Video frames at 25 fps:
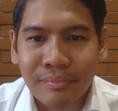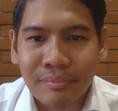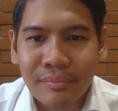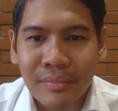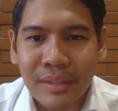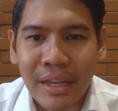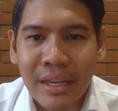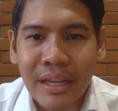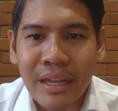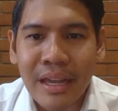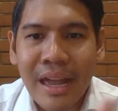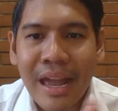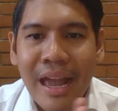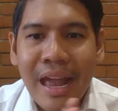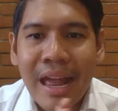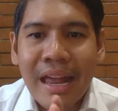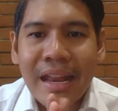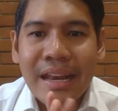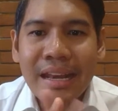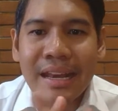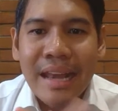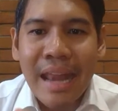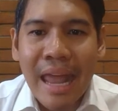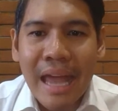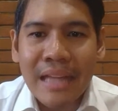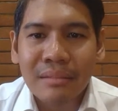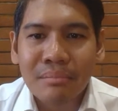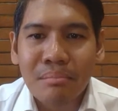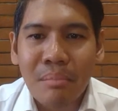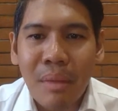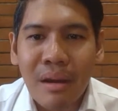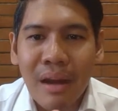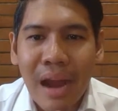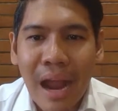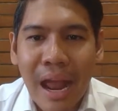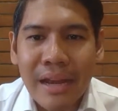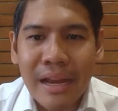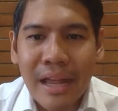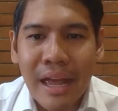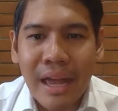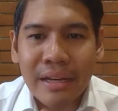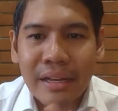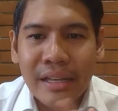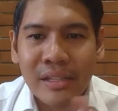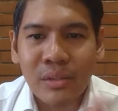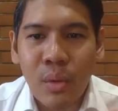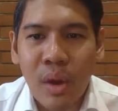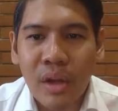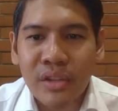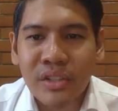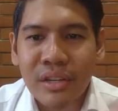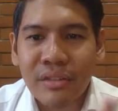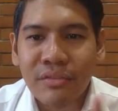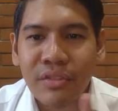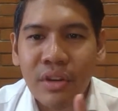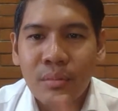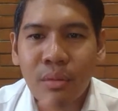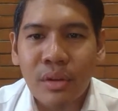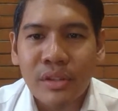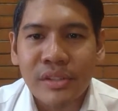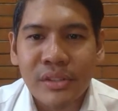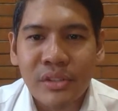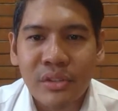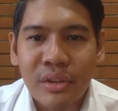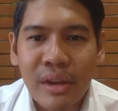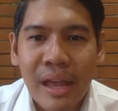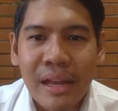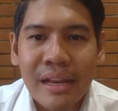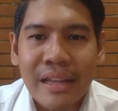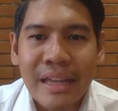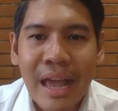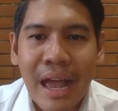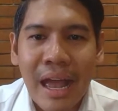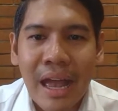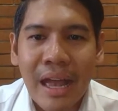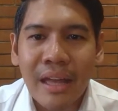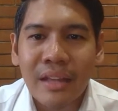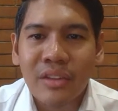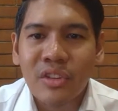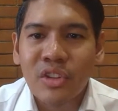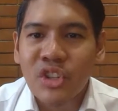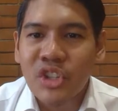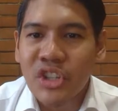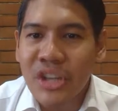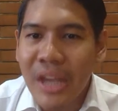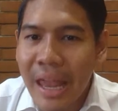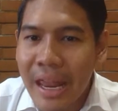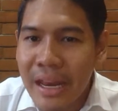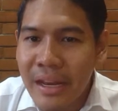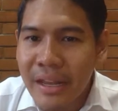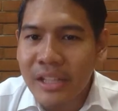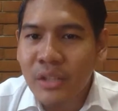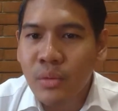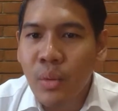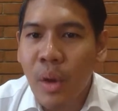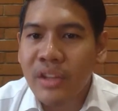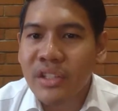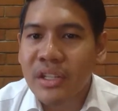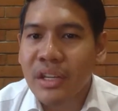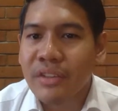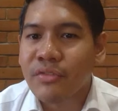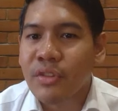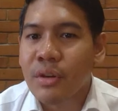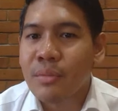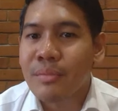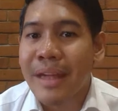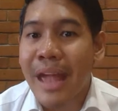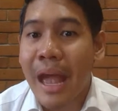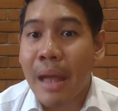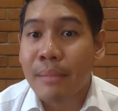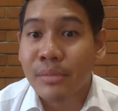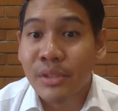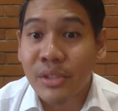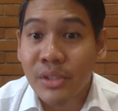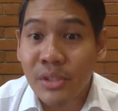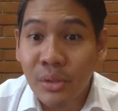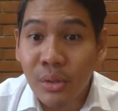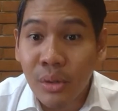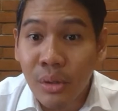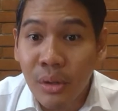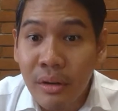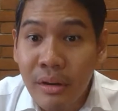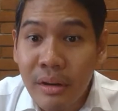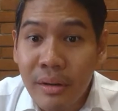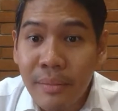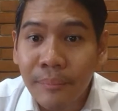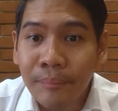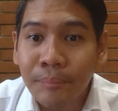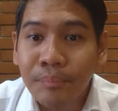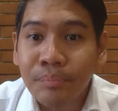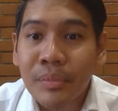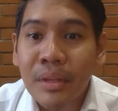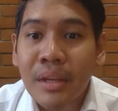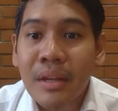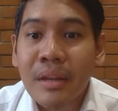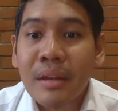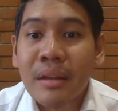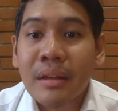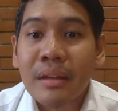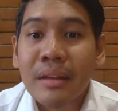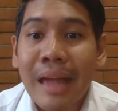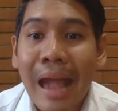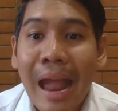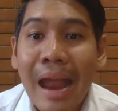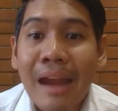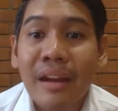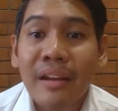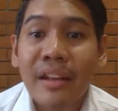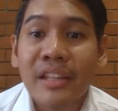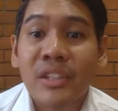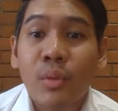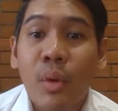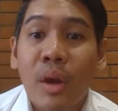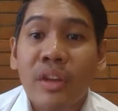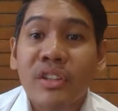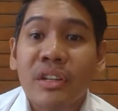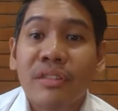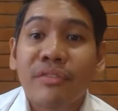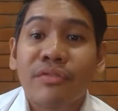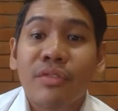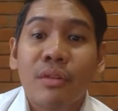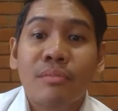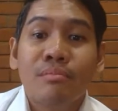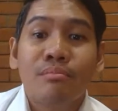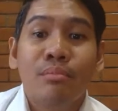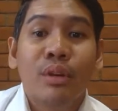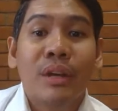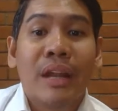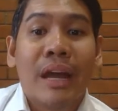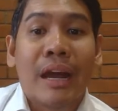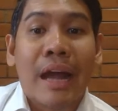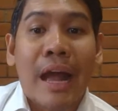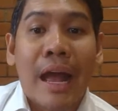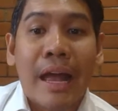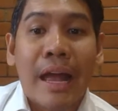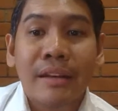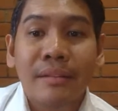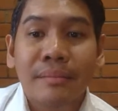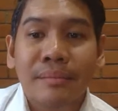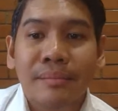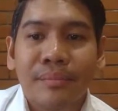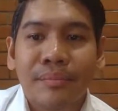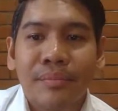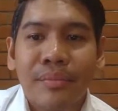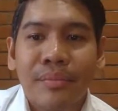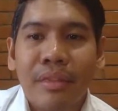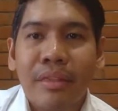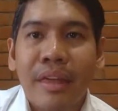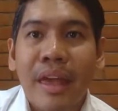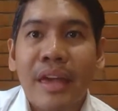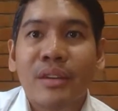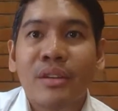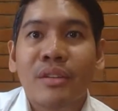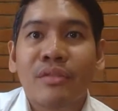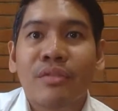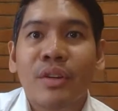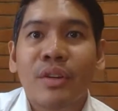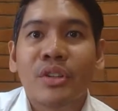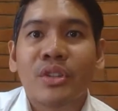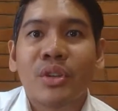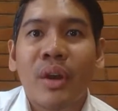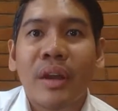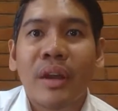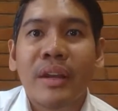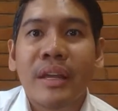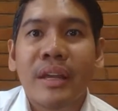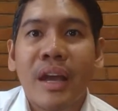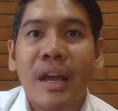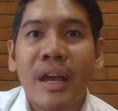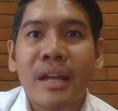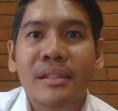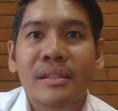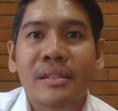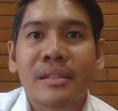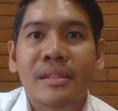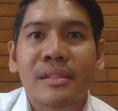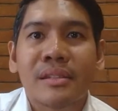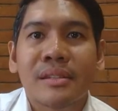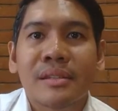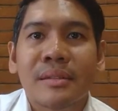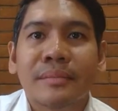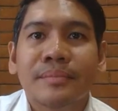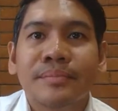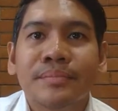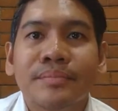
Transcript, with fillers: Okay. Net Maranan is watching from Australia. Chin is watching from Kamsur. Karen is watching from Bulacan. Thank you for joining us.